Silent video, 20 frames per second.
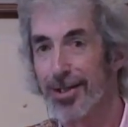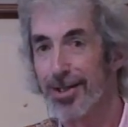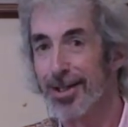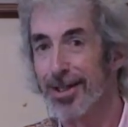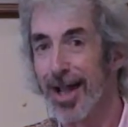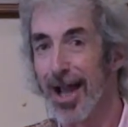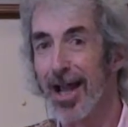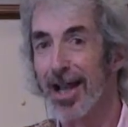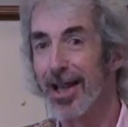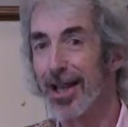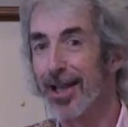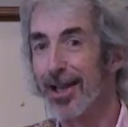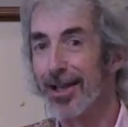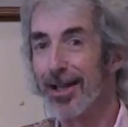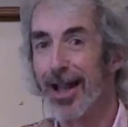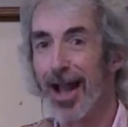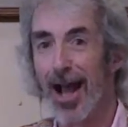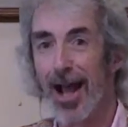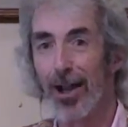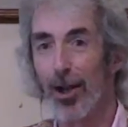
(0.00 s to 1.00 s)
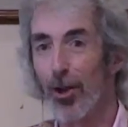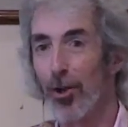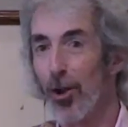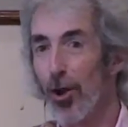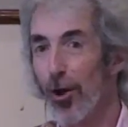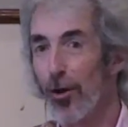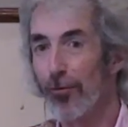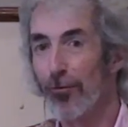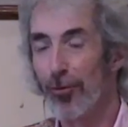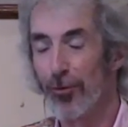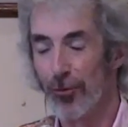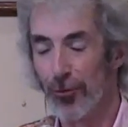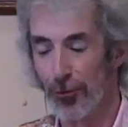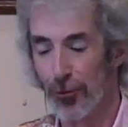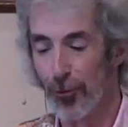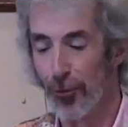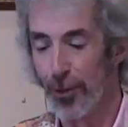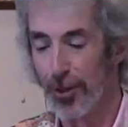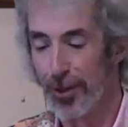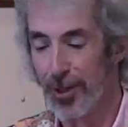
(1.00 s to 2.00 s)
To that end, I love the
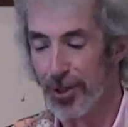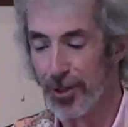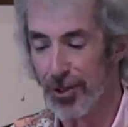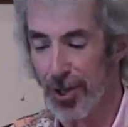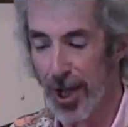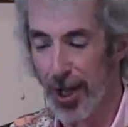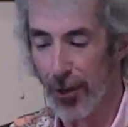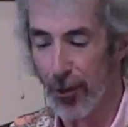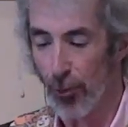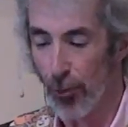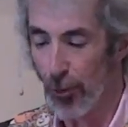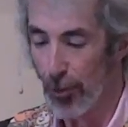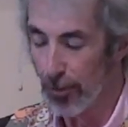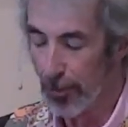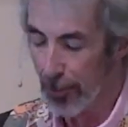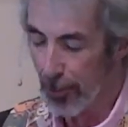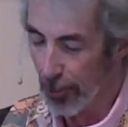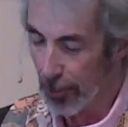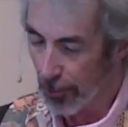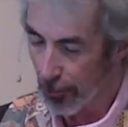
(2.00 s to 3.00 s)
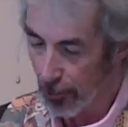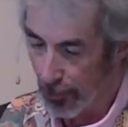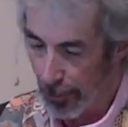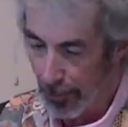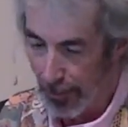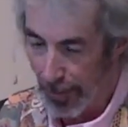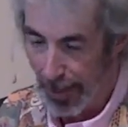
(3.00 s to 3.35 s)
story that John Ortberg, one of